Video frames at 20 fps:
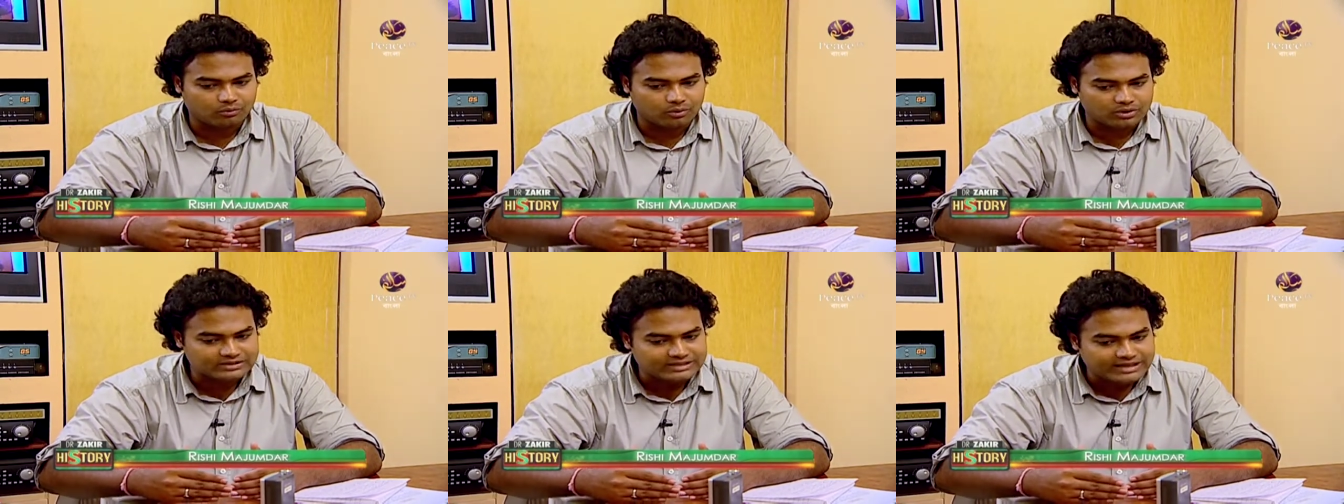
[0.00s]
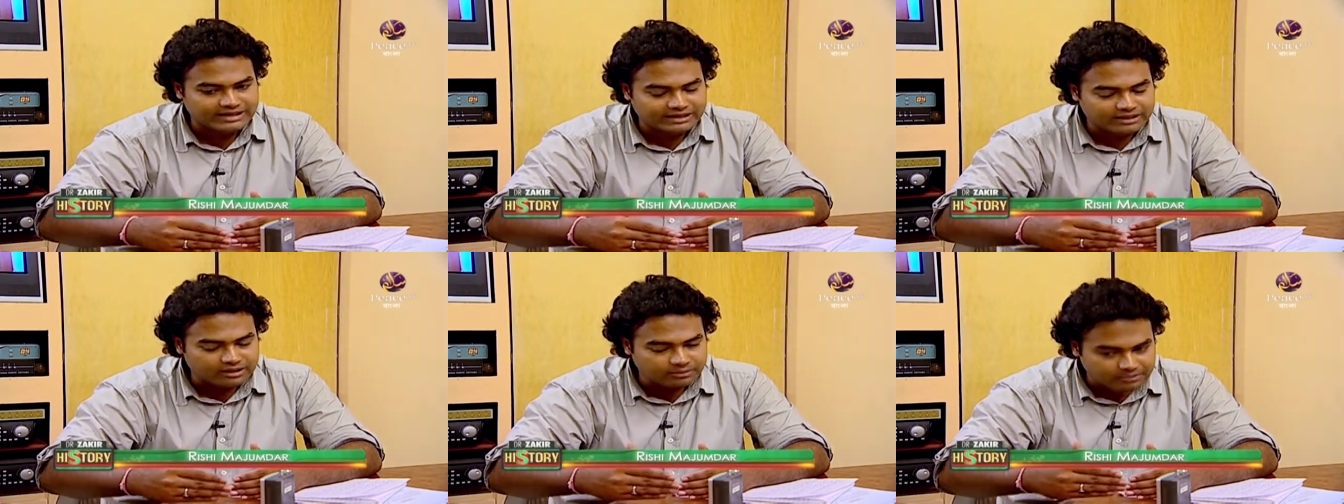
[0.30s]

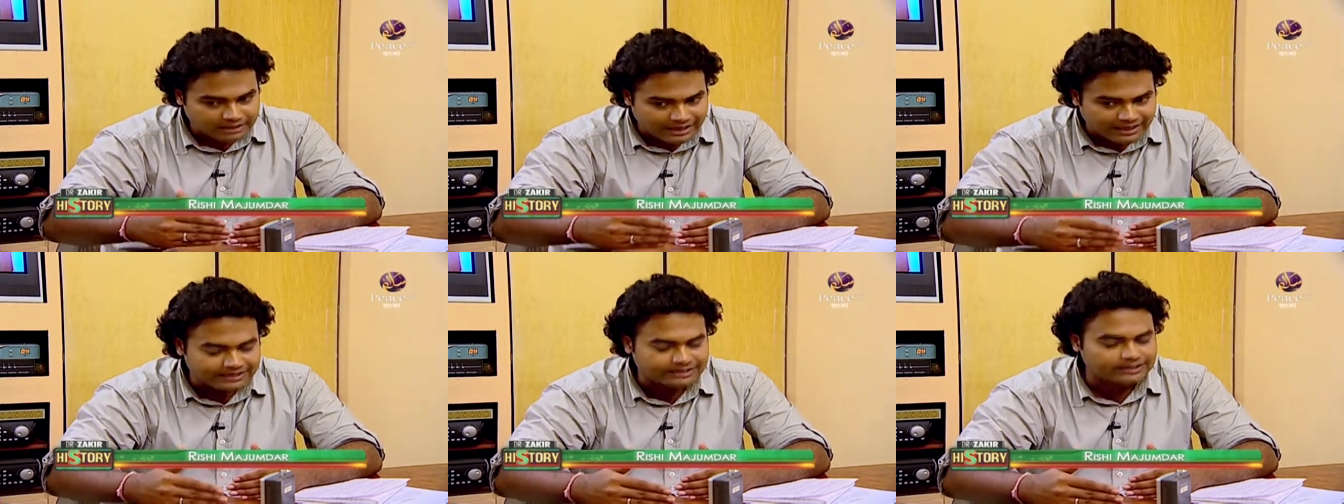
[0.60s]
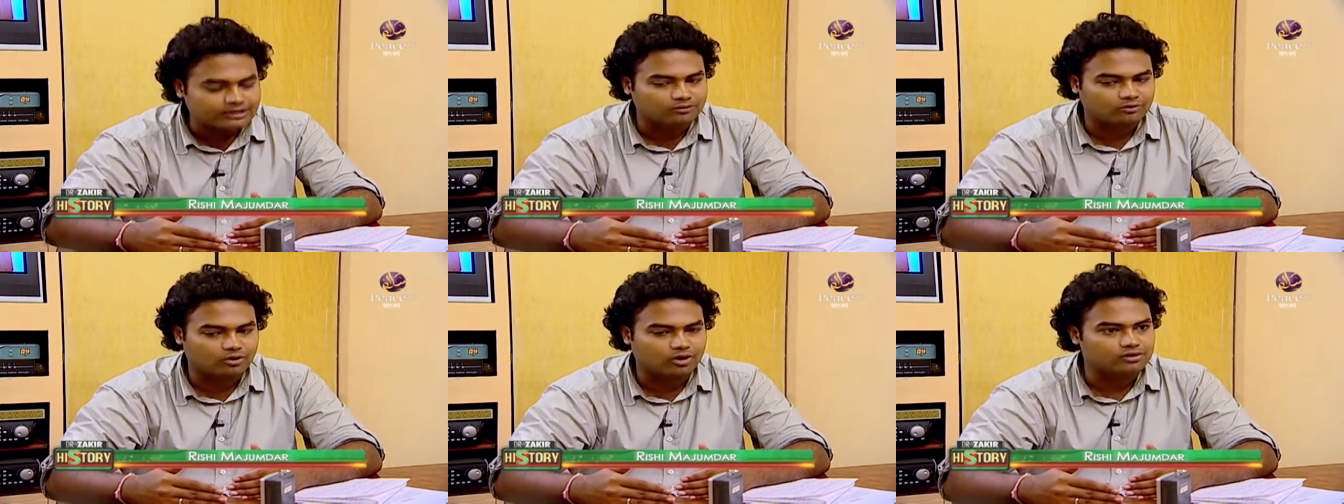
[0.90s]
was there any
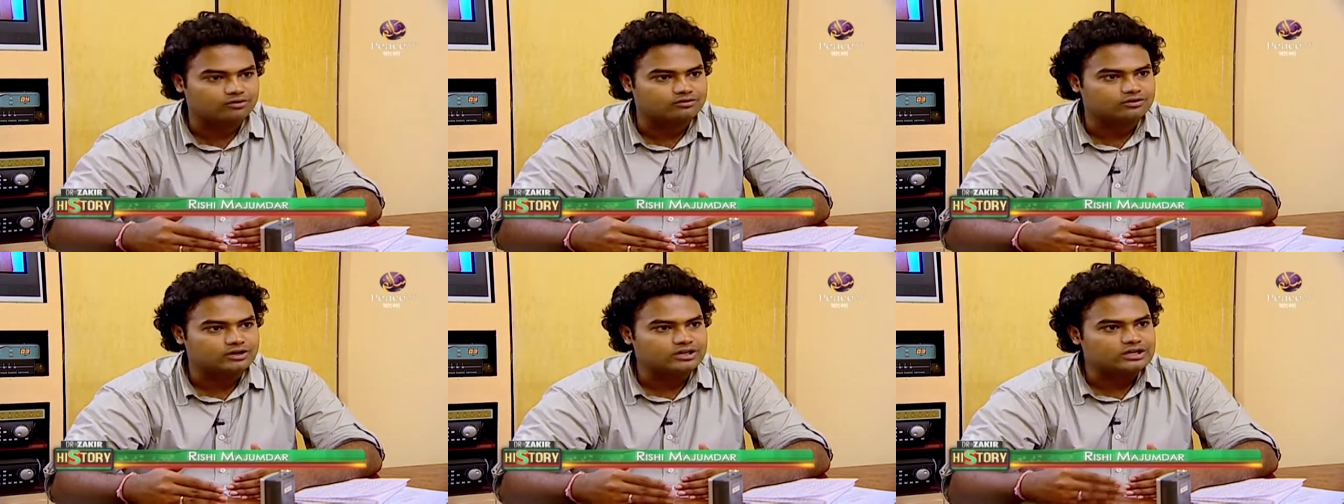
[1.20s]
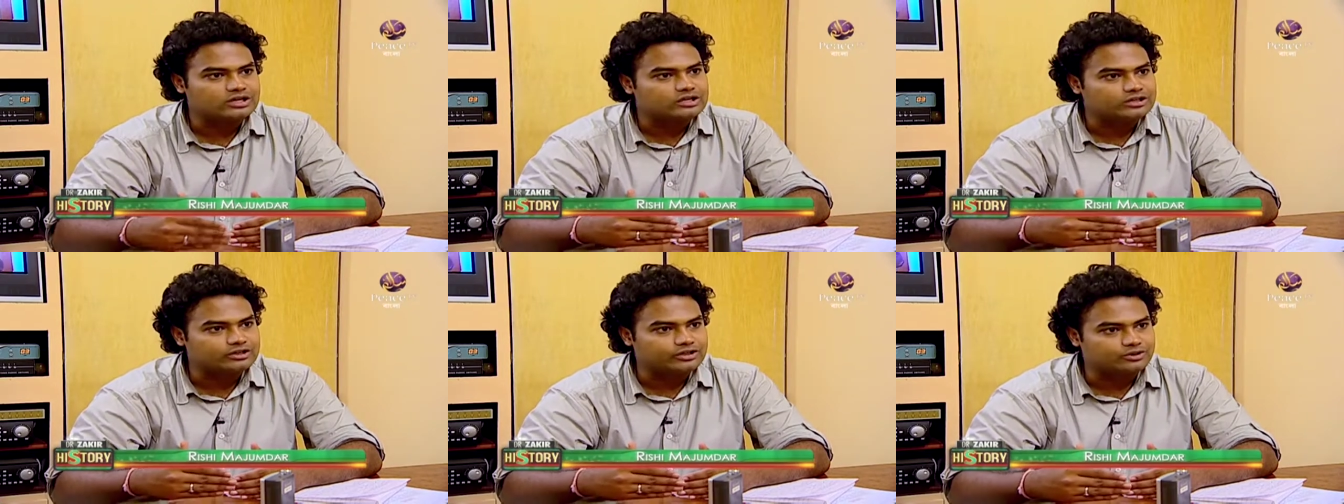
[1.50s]
planning involved?
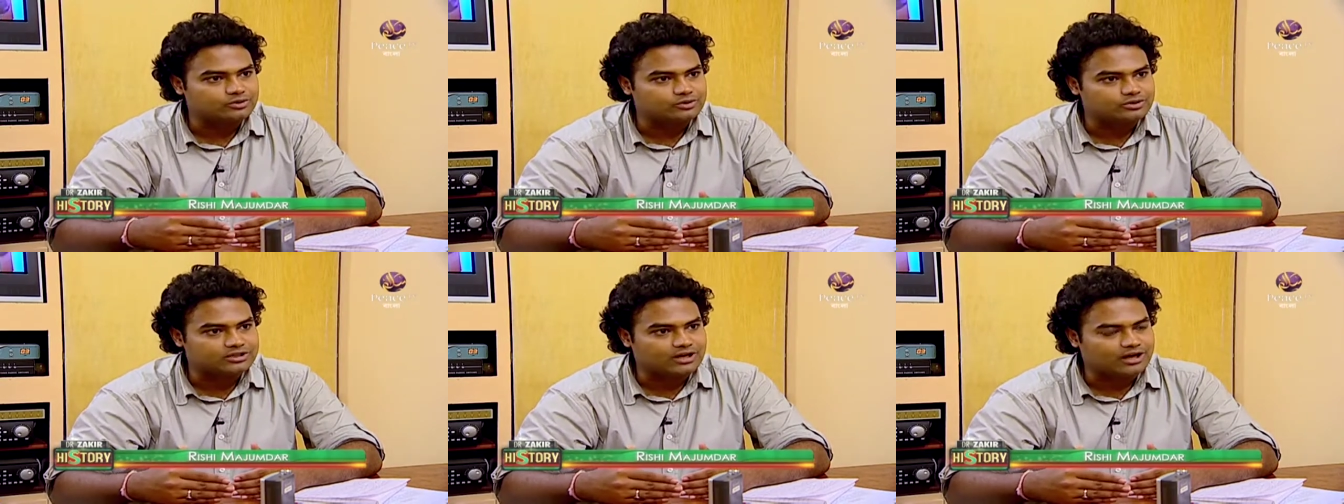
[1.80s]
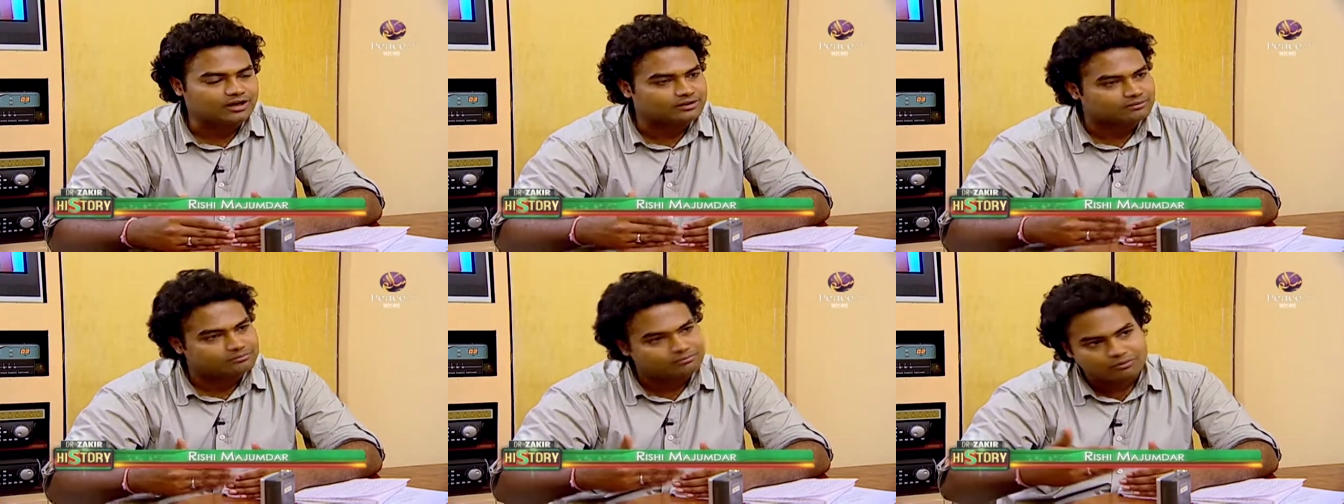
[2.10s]
Did you
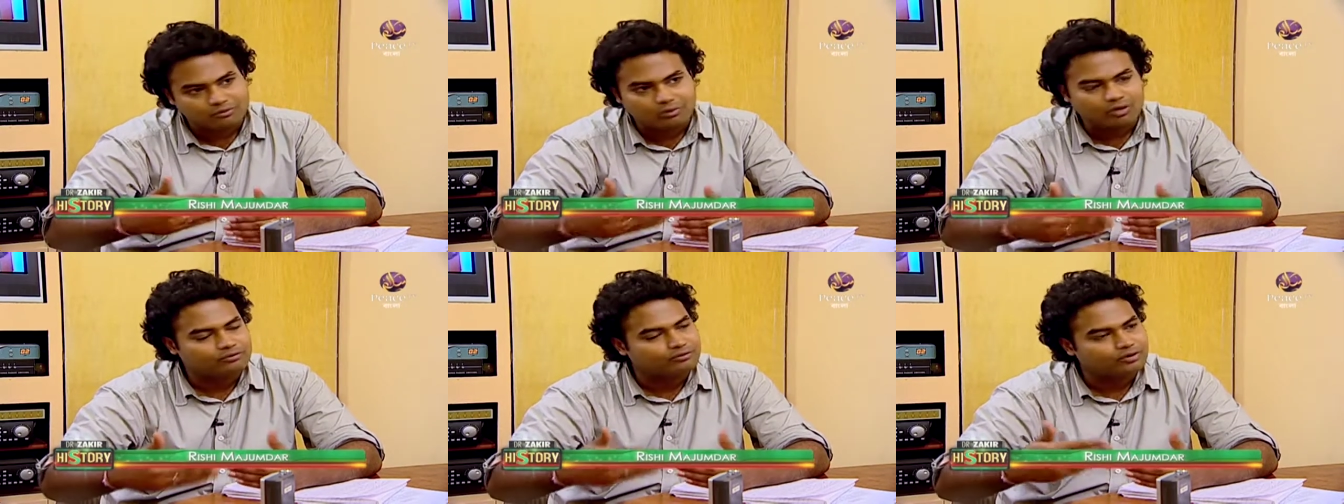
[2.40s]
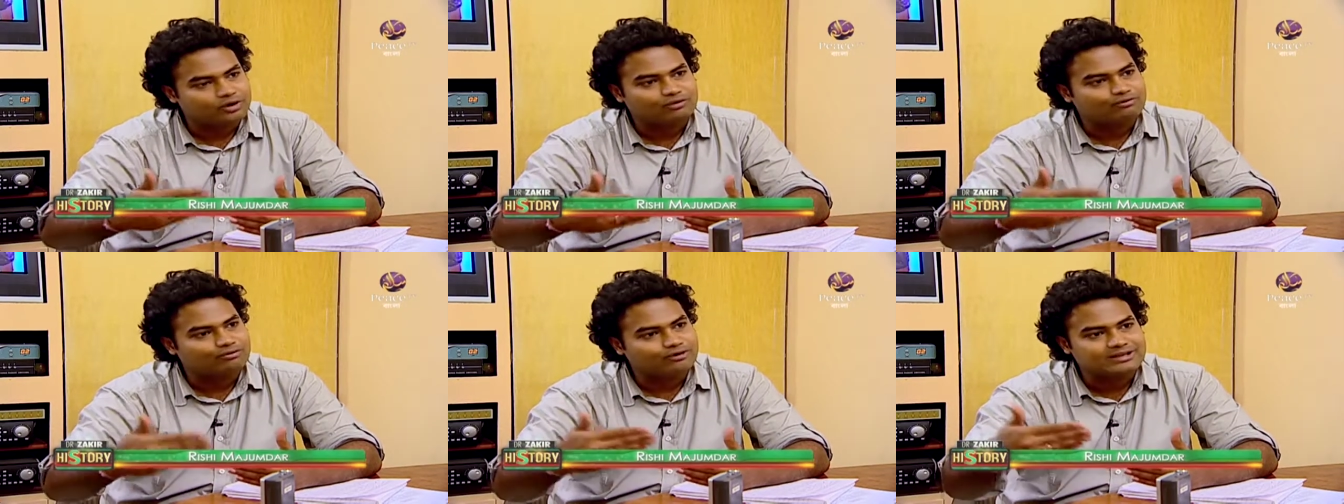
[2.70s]
start?
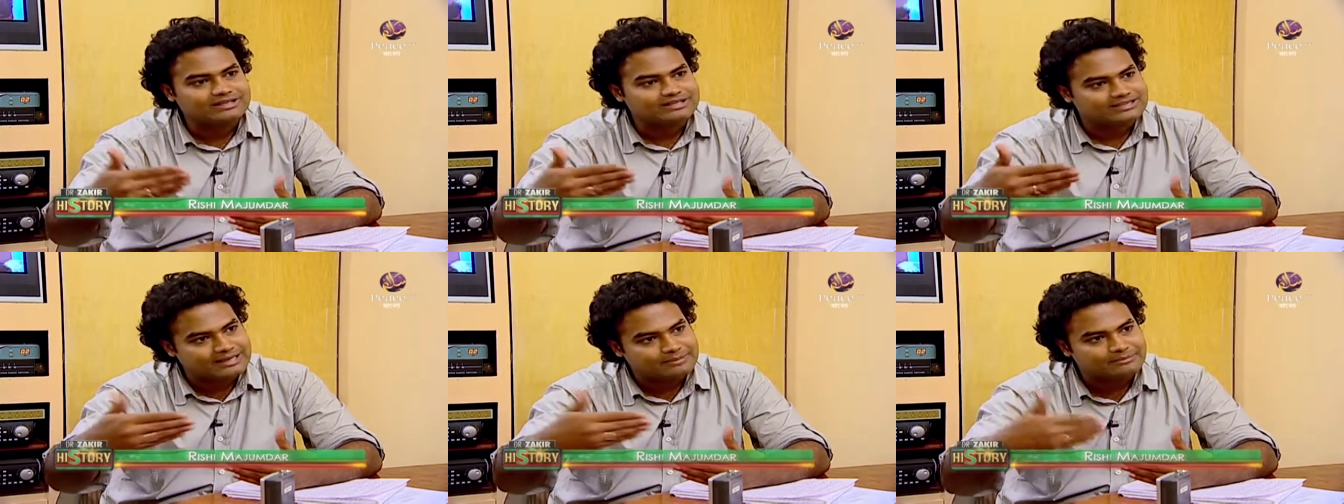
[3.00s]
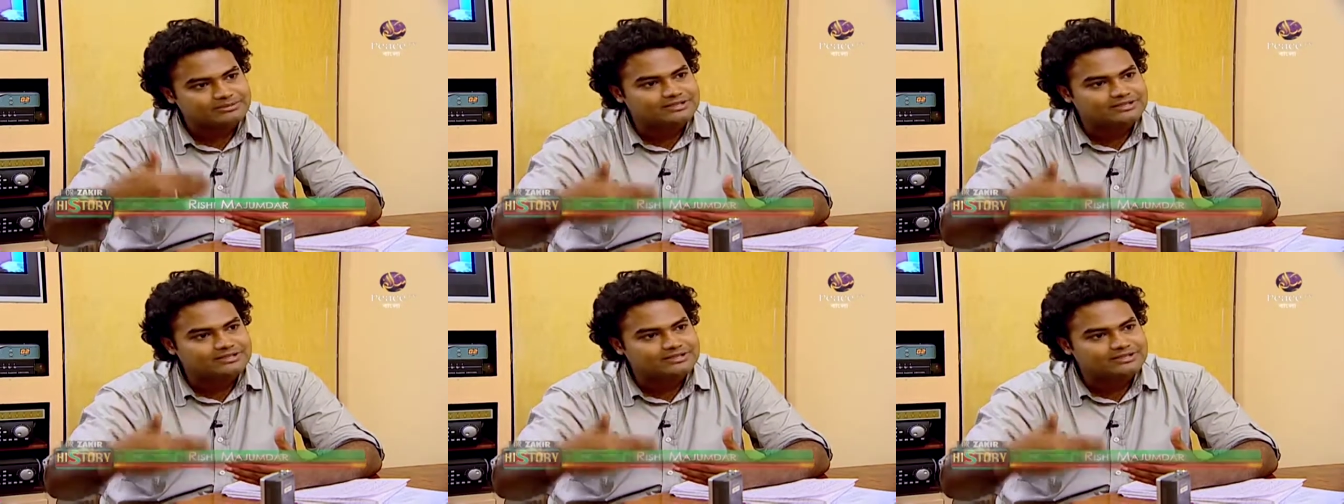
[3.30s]
What were your first